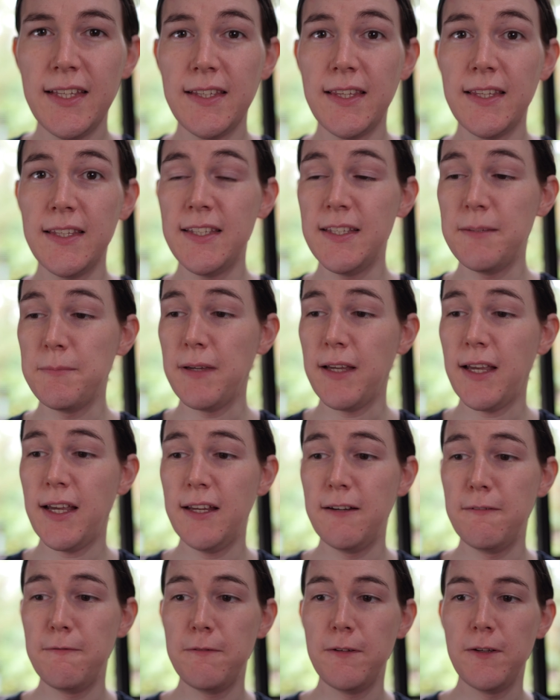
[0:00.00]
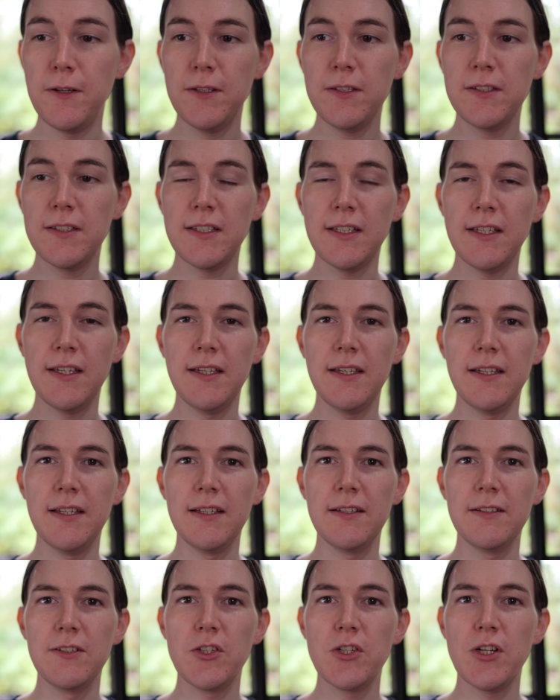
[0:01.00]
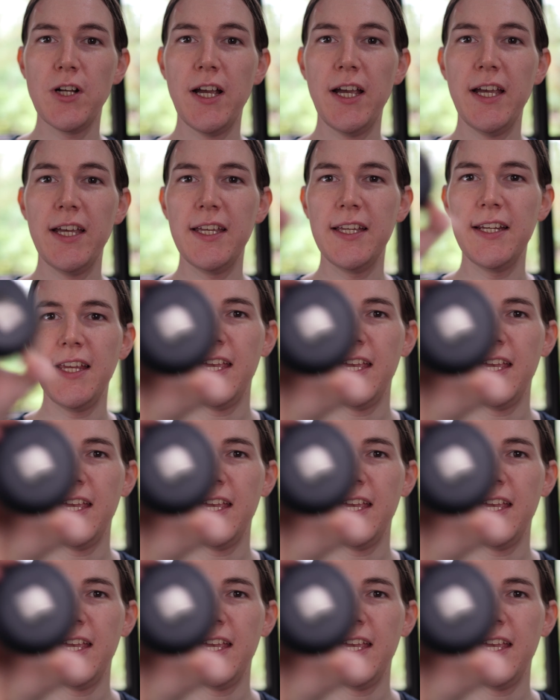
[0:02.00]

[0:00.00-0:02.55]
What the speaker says: So that's it, my kind of first try and